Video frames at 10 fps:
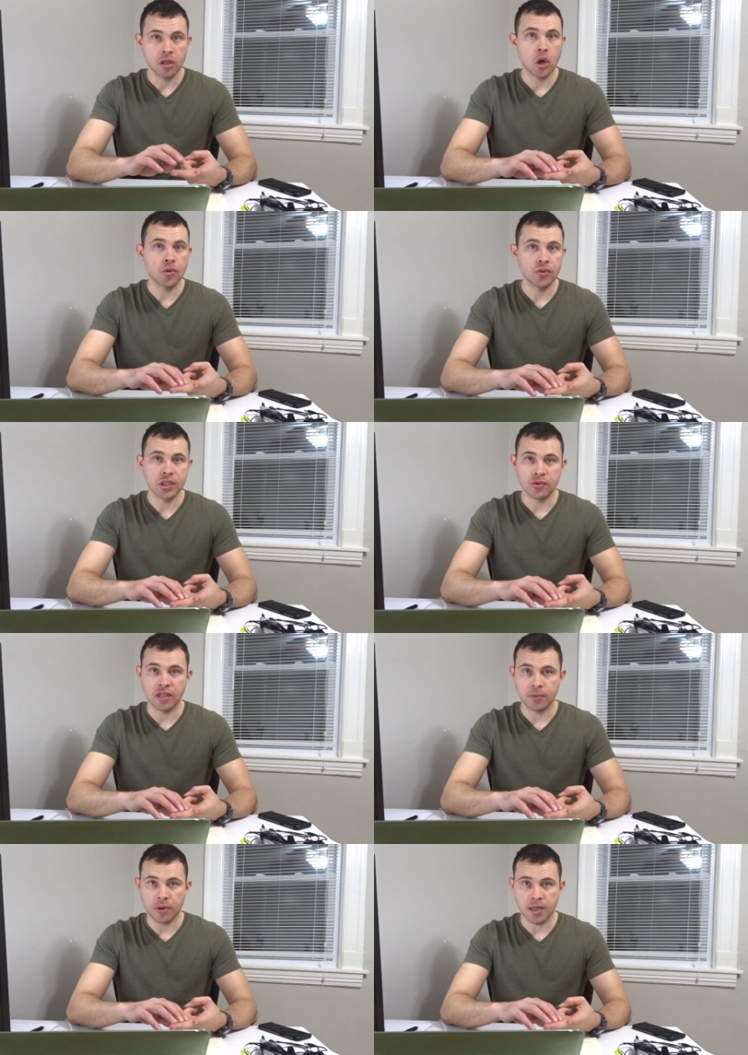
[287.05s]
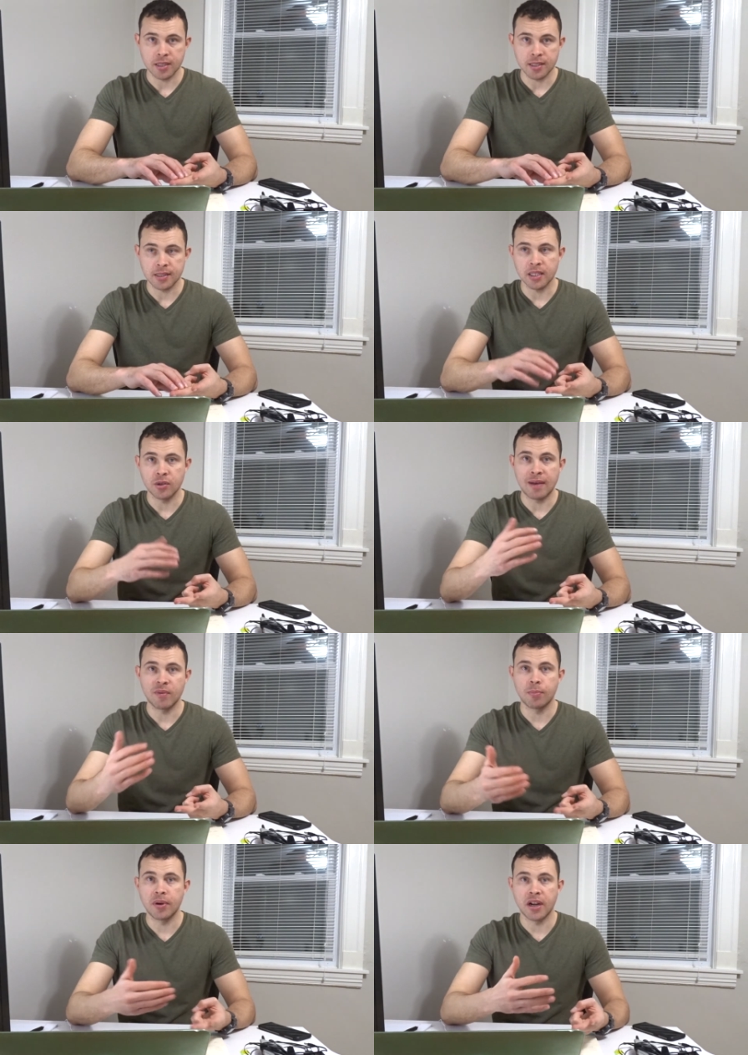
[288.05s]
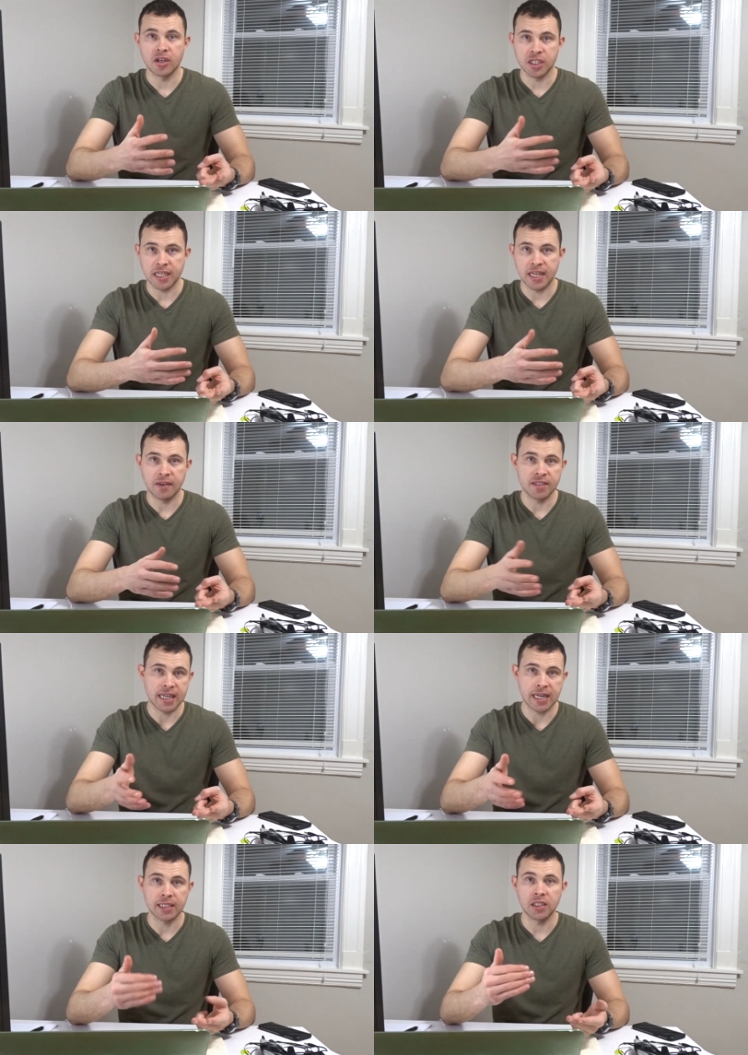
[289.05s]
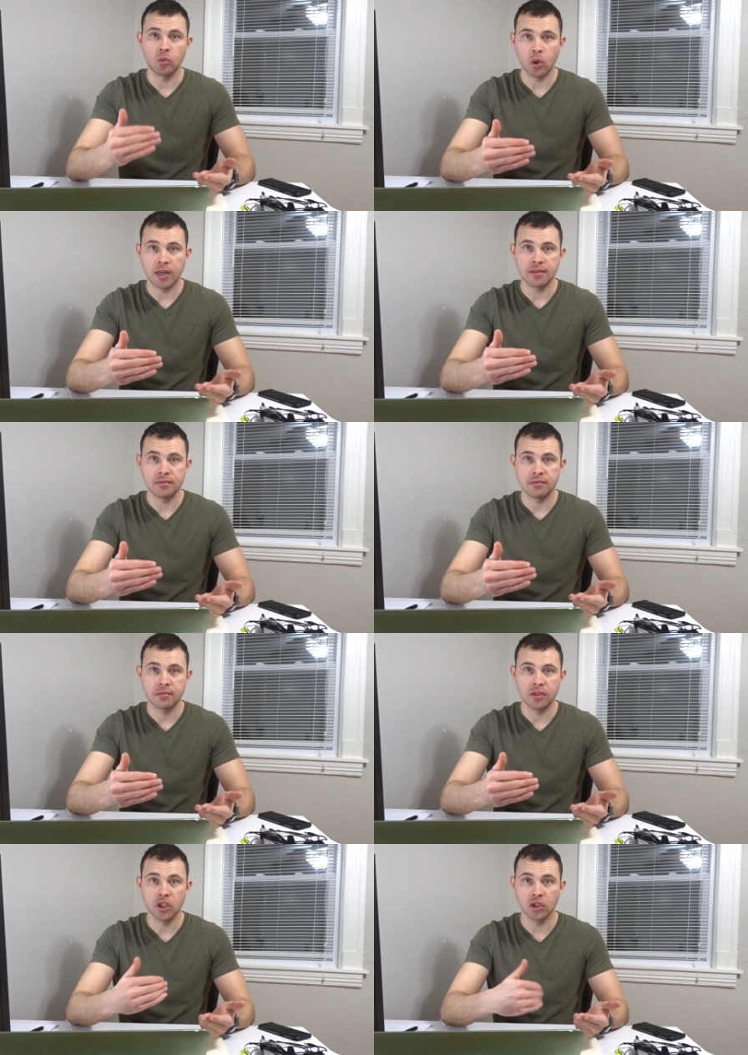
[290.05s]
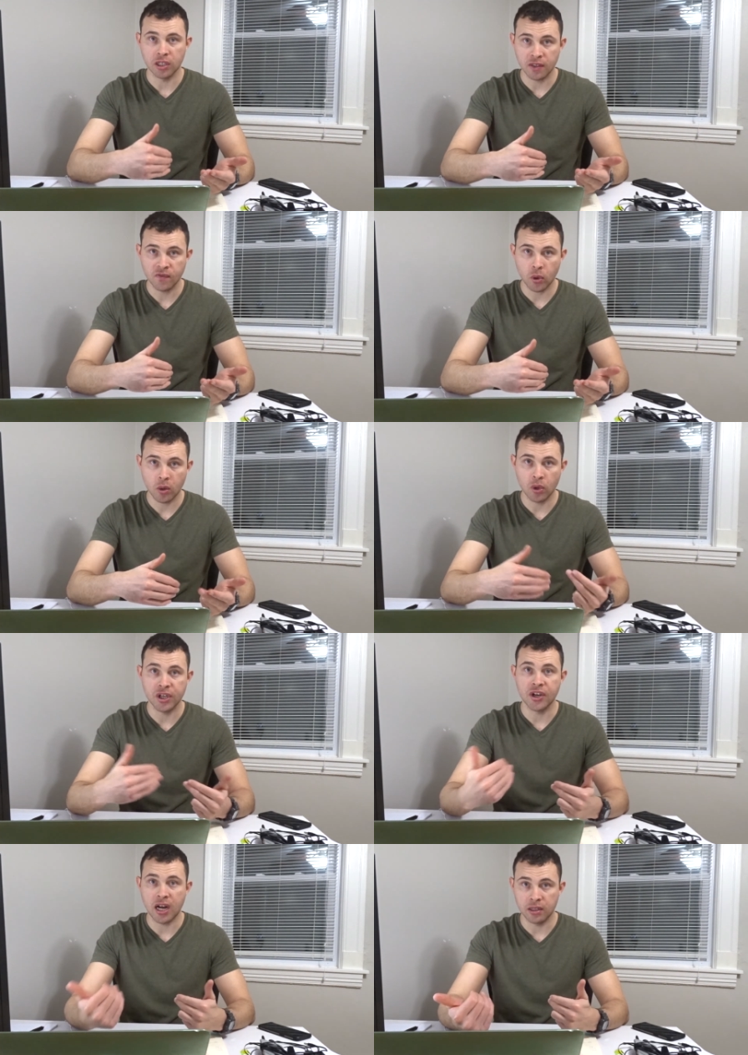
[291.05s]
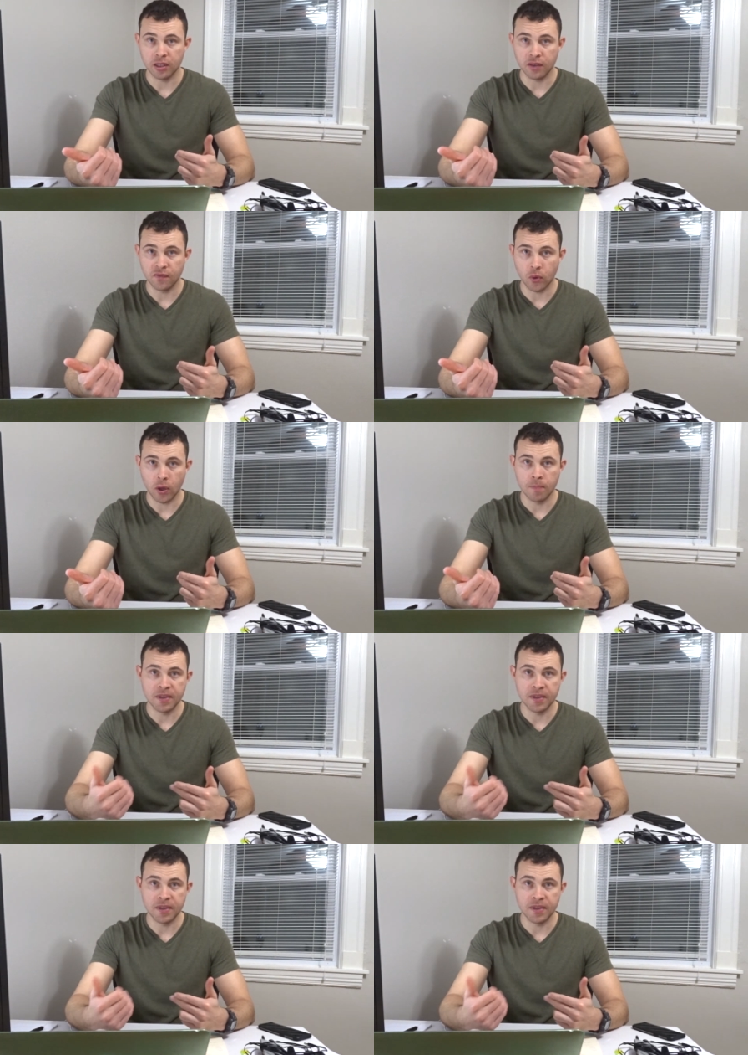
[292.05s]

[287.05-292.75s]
go through the screening process, then you have a better understanding of exactly what you're looking for and what you're not looking for.